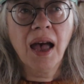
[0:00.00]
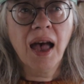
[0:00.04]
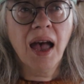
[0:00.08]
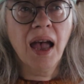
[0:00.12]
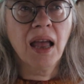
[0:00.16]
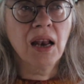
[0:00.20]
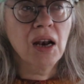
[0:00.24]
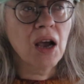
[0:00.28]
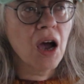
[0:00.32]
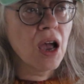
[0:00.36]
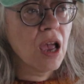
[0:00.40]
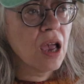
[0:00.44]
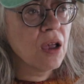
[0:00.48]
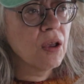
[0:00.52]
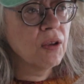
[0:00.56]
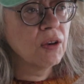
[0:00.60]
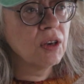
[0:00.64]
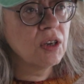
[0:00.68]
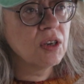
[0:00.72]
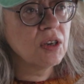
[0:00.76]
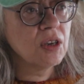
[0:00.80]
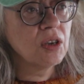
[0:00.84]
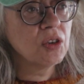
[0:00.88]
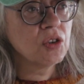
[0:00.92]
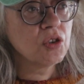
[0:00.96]
And I
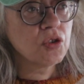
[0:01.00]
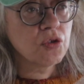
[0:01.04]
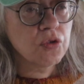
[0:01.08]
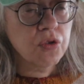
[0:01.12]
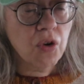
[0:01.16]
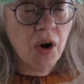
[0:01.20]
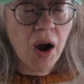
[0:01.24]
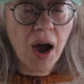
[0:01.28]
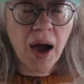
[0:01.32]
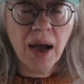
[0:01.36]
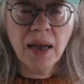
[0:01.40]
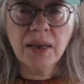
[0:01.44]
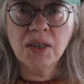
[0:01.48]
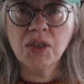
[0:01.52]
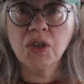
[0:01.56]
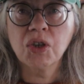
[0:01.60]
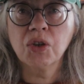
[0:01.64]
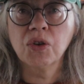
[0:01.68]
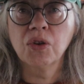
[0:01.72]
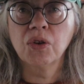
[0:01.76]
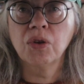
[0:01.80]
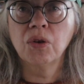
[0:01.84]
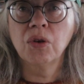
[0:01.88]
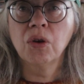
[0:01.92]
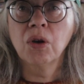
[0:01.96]
had tried
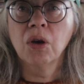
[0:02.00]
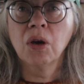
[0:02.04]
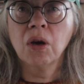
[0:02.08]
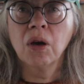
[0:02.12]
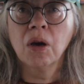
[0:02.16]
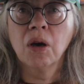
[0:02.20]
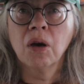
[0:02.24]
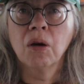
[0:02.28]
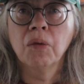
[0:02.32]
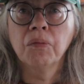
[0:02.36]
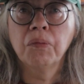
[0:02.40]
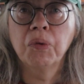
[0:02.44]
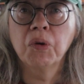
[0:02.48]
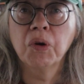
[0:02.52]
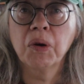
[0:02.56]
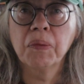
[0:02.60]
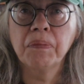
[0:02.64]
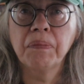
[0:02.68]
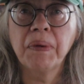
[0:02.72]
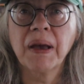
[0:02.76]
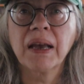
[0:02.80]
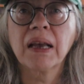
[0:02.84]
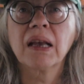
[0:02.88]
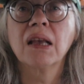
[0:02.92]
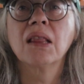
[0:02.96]
to put
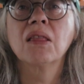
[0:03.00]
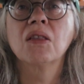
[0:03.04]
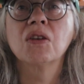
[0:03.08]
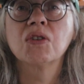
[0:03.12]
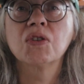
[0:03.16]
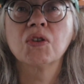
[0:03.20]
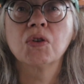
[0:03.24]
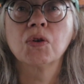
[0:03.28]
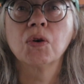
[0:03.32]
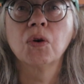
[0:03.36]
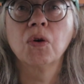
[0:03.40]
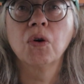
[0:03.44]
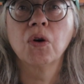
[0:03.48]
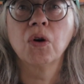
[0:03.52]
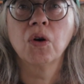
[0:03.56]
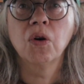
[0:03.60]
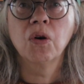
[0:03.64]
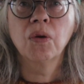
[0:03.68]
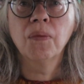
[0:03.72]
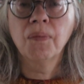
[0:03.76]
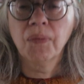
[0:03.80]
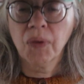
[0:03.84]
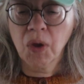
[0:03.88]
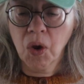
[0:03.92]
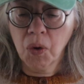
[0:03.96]
it back in the
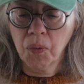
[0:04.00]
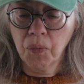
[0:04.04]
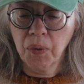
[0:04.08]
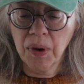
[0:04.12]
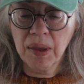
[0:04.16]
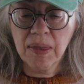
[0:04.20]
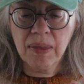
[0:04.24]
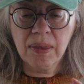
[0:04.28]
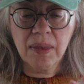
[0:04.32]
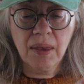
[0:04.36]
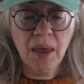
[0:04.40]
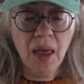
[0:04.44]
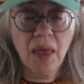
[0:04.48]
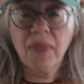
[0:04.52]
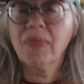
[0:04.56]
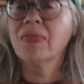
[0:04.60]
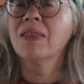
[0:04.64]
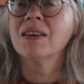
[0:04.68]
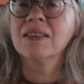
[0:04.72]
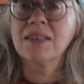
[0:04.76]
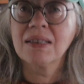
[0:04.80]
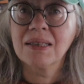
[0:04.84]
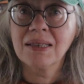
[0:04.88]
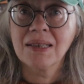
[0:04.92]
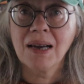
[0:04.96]
soil with
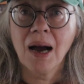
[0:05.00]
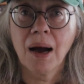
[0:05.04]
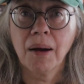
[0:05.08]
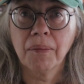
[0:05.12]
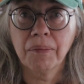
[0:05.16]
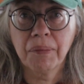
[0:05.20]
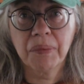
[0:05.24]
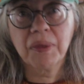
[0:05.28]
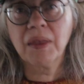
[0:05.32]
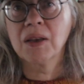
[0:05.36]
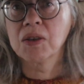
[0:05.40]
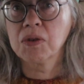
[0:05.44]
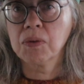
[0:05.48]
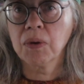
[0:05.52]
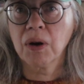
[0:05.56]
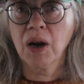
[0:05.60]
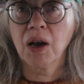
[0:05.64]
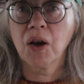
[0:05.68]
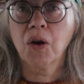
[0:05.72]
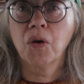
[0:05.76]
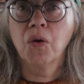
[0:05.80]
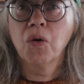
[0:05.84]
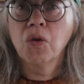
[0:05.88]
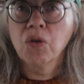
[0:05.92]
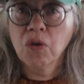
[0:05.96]
the stump. That's what
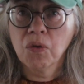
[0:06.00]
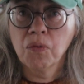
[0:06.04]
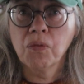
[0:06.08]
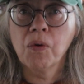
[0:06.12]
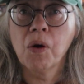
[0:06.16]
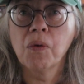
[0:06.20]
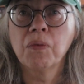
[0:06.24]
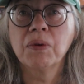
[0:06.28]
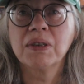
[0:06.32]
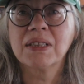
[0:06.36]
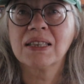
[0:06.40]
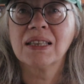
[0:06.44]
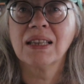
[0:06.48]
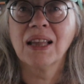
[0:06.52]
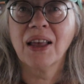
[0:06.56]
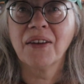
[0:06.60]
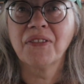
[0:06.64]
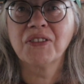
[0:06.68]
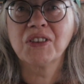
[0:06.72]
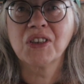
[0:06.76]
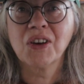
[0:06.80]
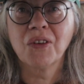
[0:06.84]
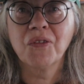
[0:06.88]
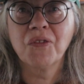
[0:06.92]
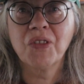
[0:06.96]
I call what was
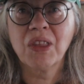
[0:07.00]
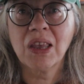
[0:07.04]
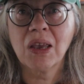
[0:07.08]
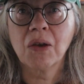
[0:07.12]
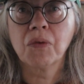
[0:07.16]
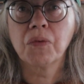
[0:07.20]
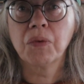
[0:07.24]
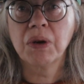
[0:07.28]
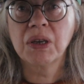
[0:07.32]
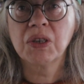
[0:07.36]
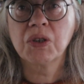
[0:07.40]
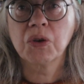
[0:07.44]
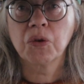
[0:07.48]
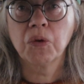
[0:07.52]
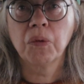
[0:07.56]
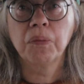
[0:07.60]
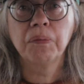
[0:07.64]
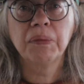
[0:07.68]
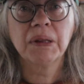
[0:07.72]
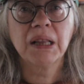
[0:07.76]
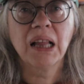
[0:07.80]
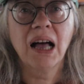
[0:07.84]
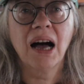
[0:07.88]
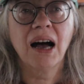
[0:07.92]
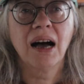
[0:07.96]
left of the original
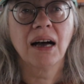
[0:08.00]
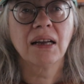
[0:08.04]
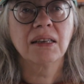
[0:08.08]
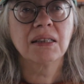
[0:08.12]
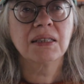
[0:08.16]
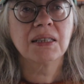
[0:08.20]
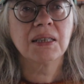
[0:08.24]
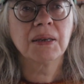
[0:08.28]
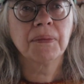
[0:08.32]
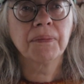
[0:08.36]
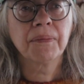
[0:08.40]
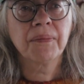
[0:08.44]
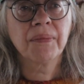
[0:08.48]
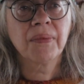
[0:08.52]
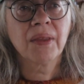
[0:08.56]
plant.